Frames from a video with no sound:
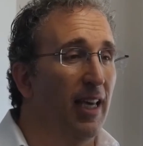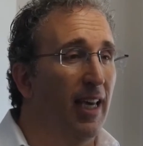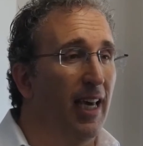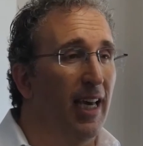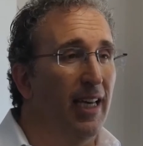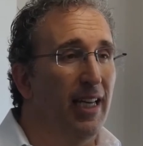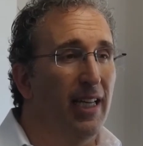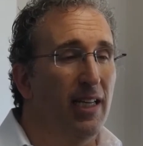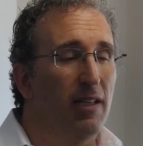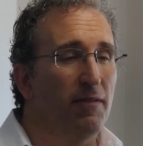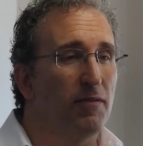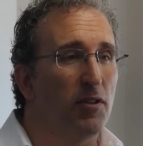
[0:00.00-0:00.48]

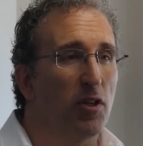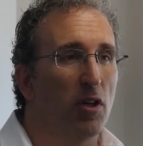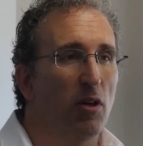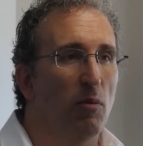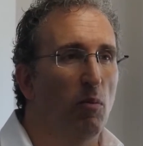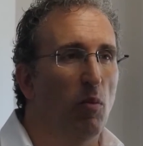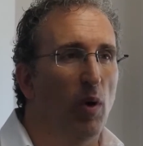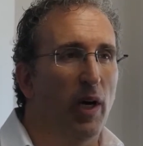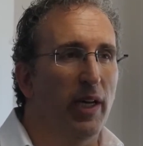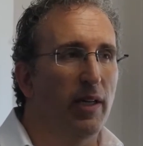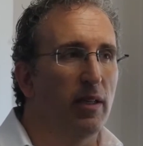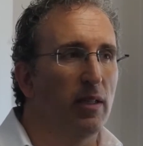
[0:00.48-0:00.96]
And end of
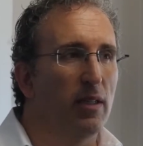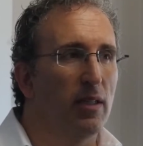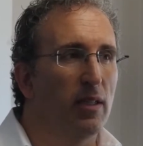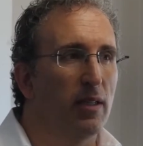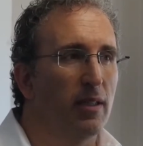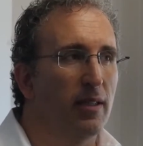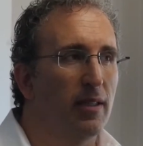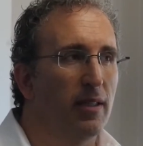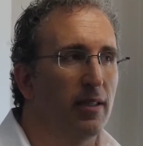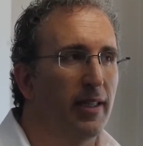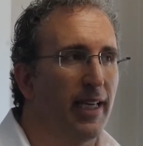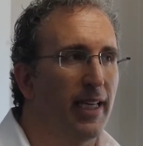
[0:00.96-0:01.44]
term
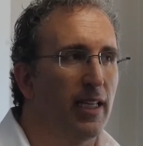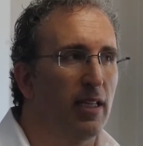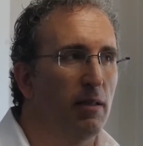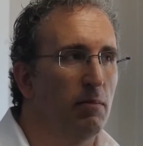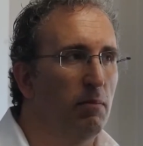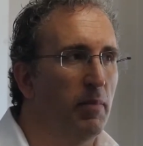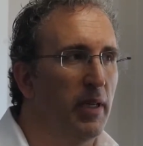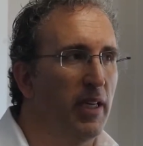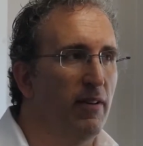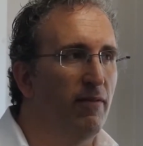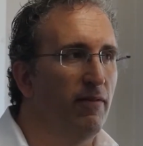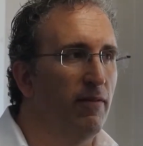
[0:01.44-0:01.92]
1, they can
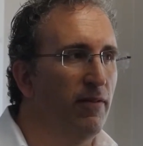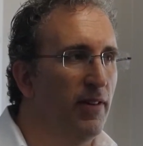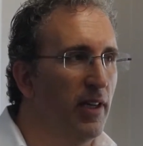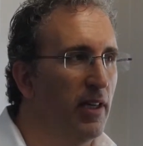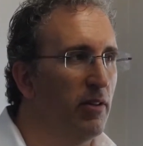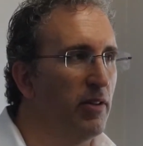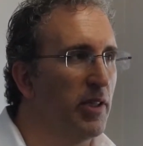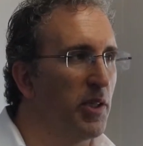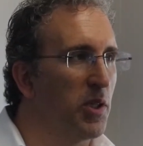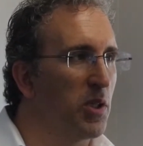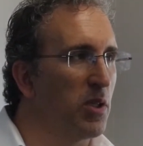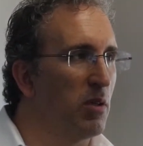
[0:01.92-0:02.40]
be
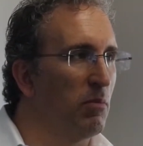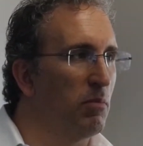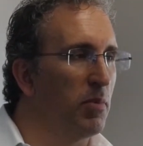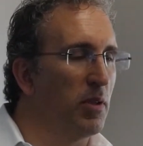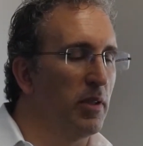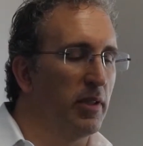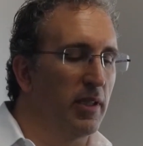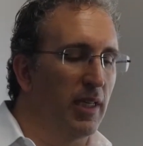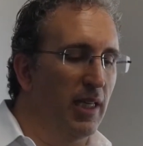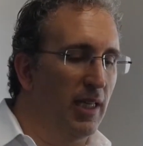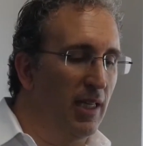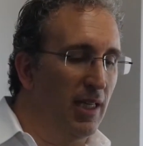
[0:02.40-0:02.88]
very
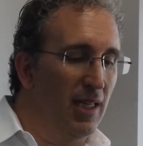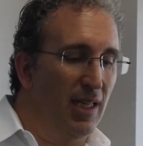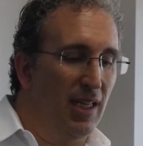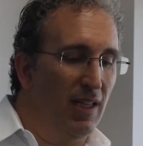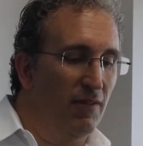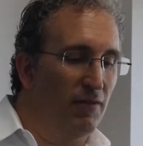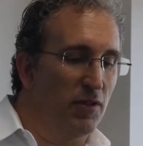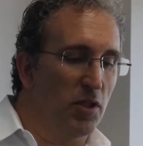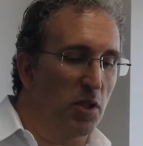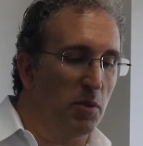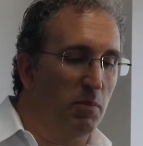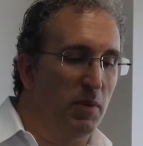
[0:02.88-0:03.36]
simple. It can
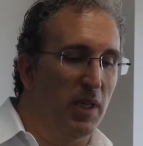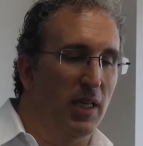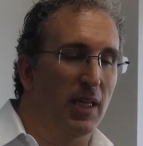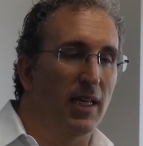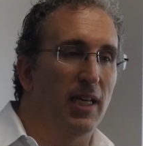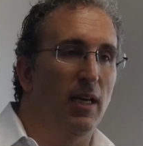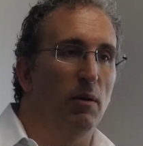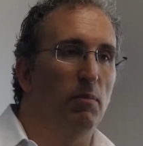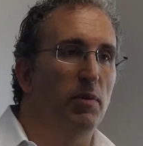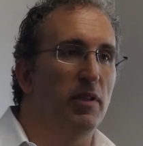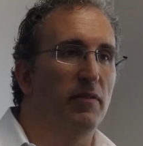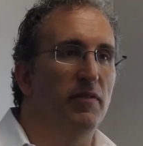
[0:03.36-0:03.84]
even just be a
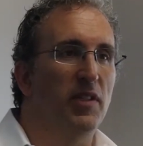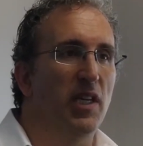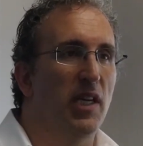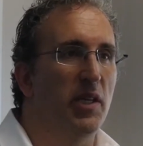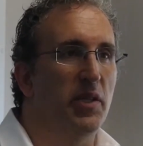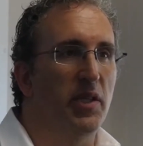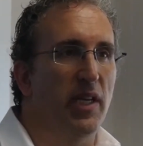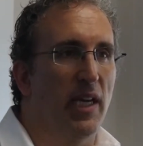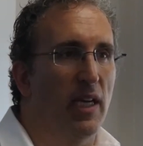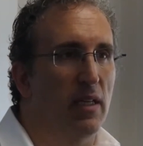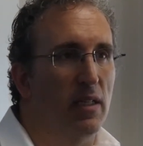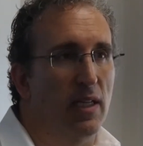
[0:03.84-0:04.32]
couple of
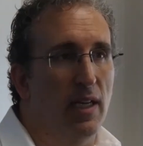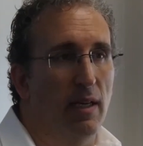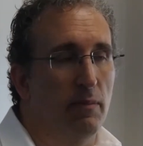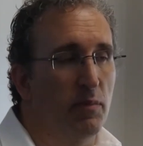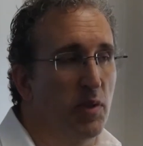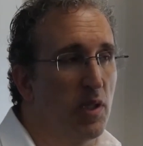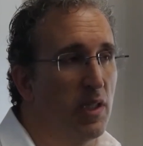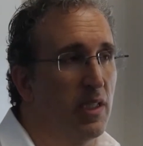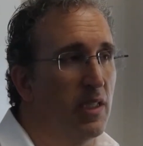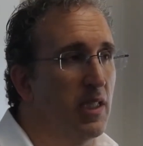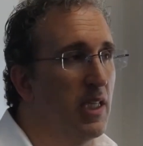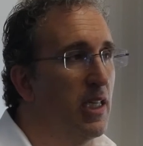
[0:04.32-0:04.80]
test
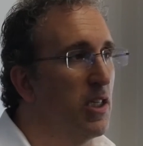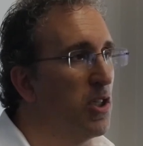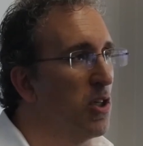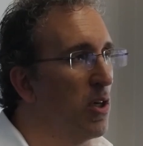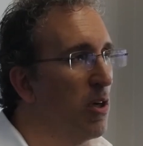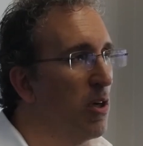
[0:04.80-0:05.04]
outcomes and a teacher